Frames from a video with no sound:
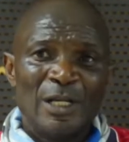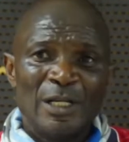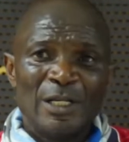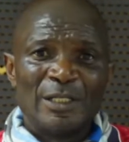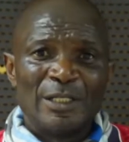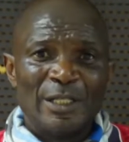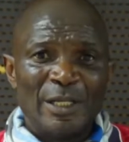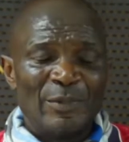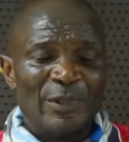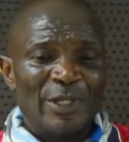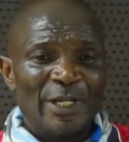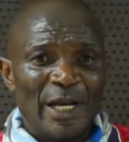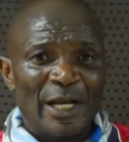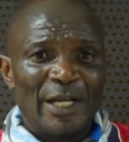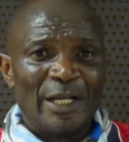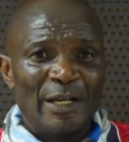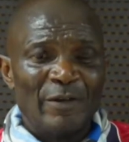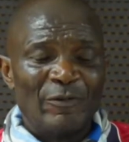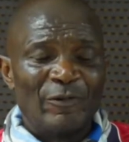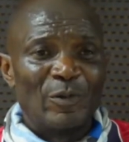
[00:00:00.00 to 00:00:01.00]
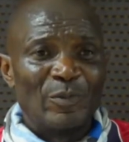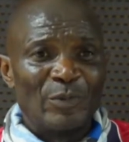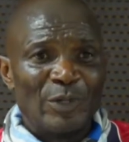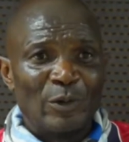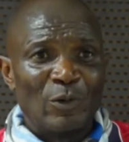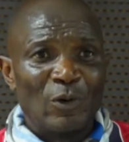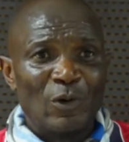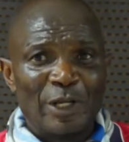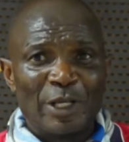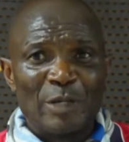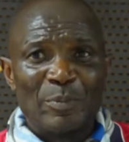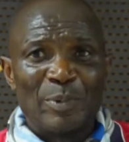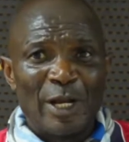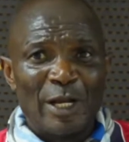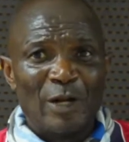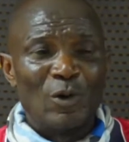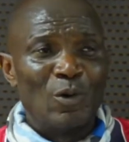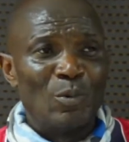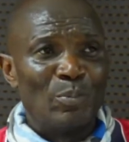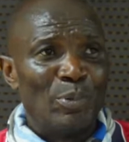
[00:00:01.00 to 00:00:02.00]
Same thing again from the goalkeeper,
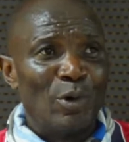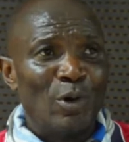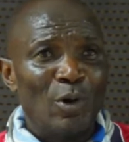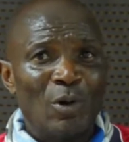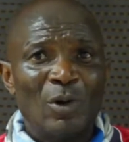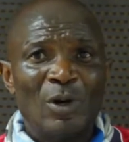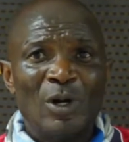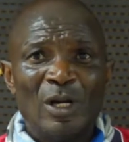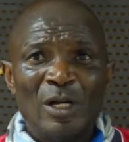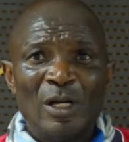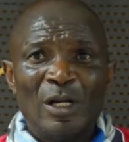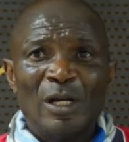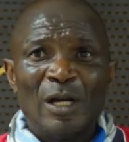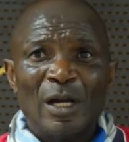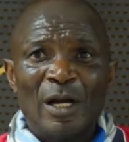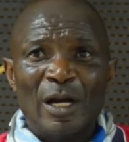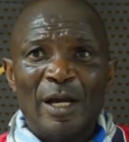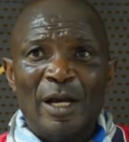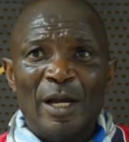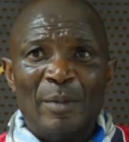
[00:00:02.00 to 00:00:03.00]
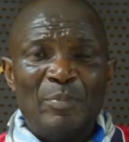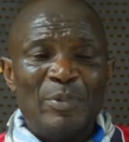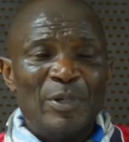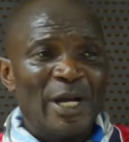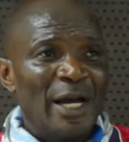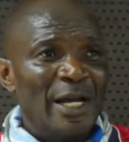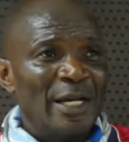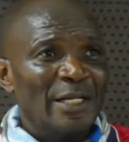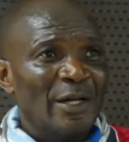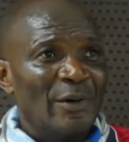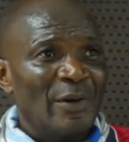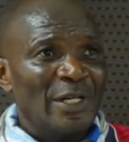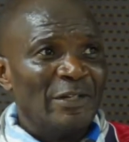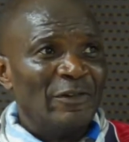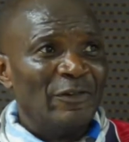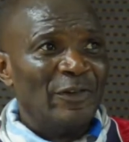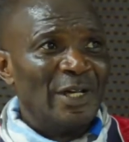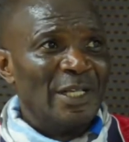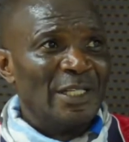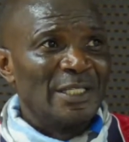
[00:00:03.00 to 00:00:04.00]
a long ball uh, behind our
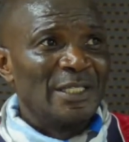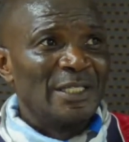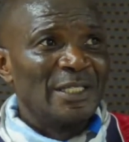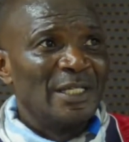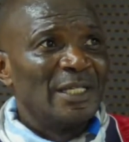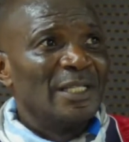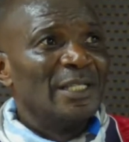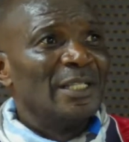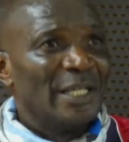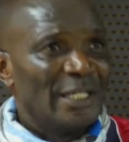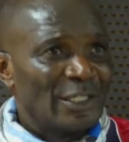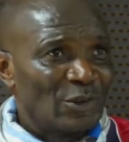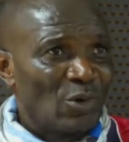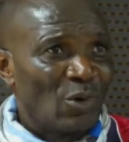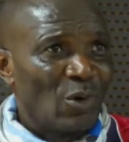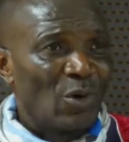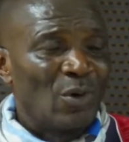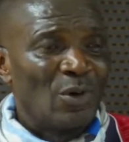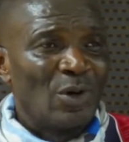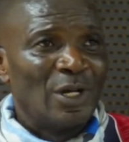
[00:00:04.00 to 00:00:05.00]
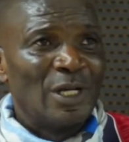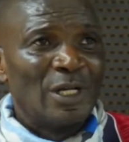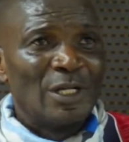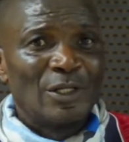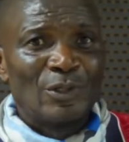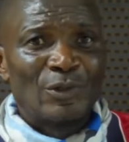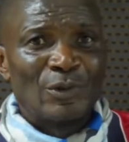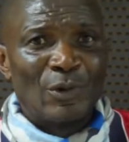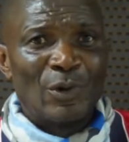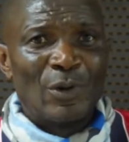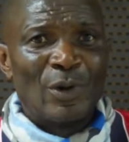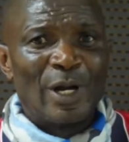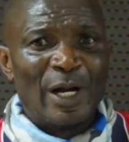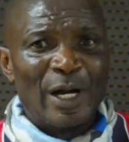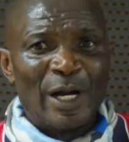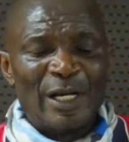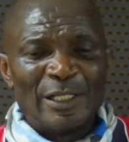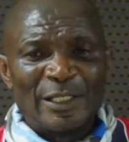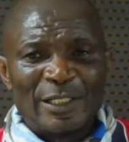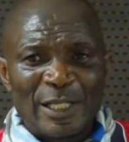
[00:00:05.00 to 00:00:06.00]
defense they score. So
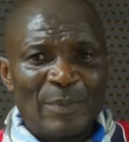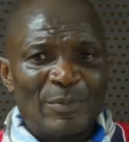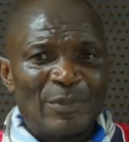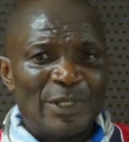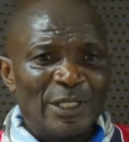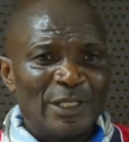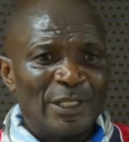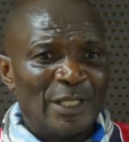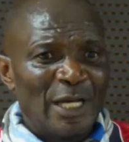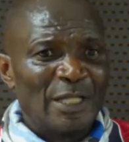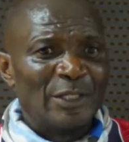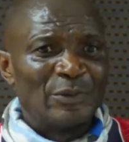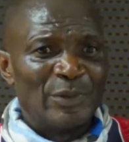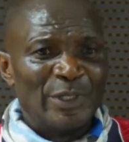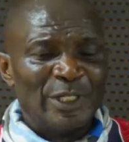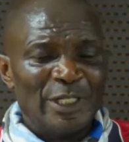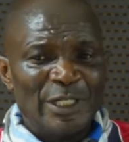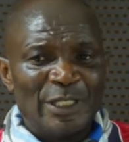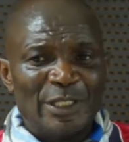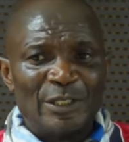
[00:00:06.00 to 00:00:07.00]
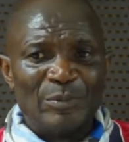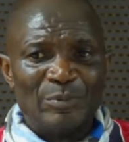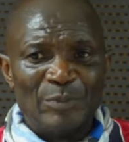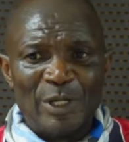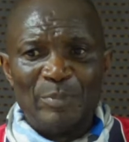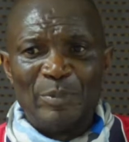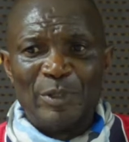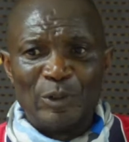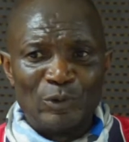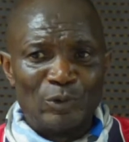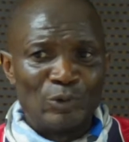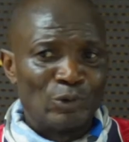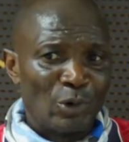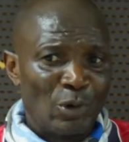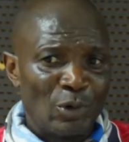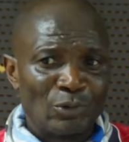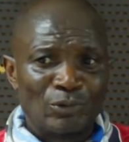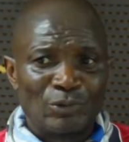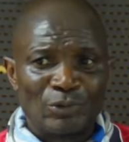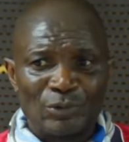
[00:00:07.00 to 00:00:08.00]
uh, it's something that we need maybe to
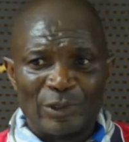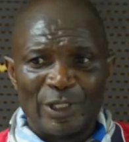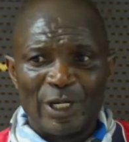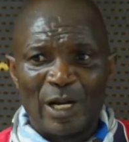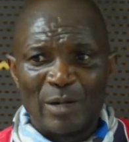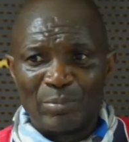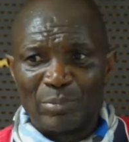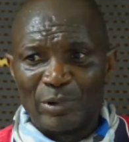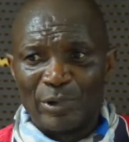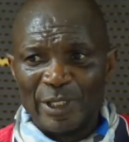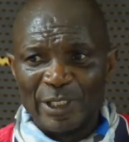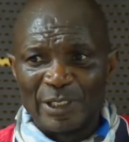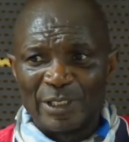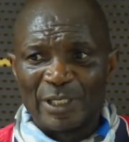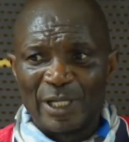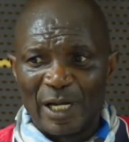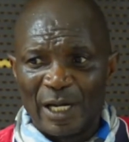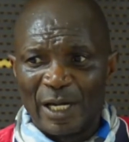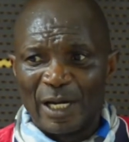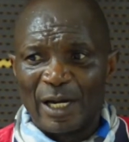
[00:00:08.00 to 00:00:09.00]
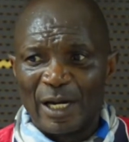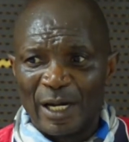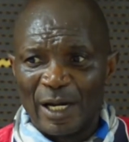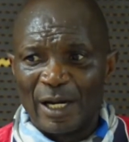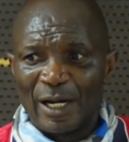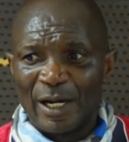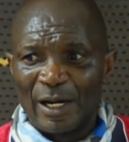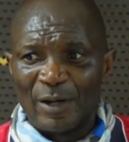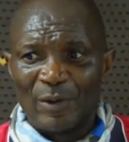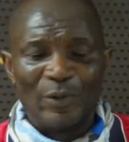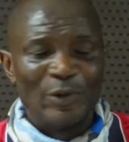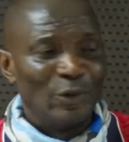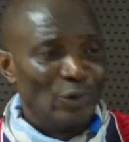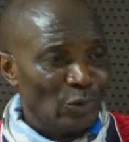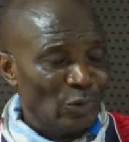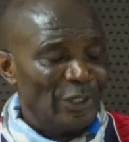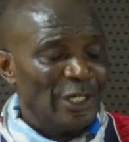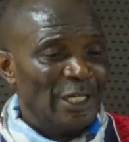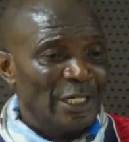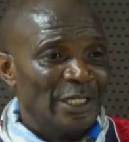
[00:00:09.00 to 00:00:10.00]
talk to the young boys. Uh,
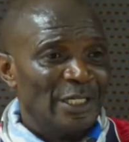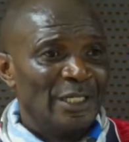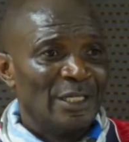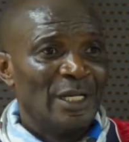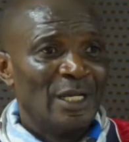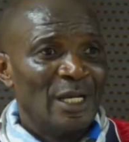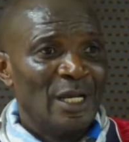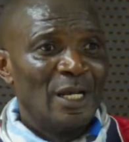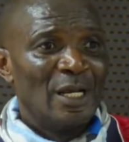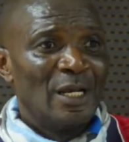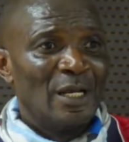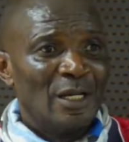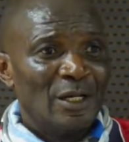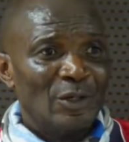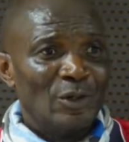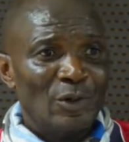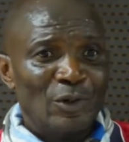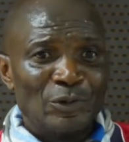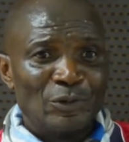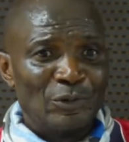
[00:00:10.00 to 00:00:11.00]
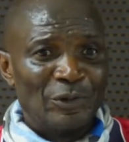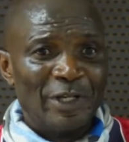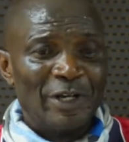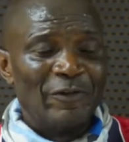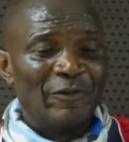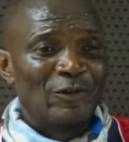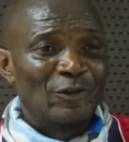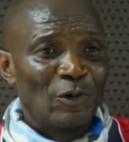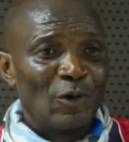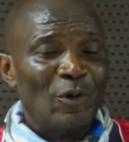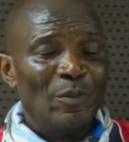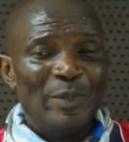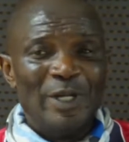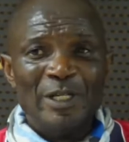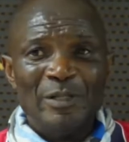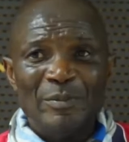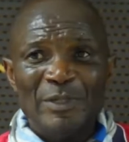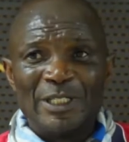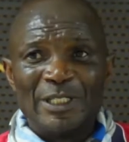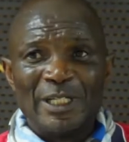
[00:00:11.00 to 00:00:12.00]
you need not to have so
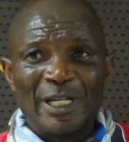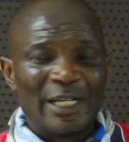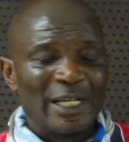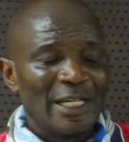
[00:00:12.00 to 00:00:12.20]
many mistakes.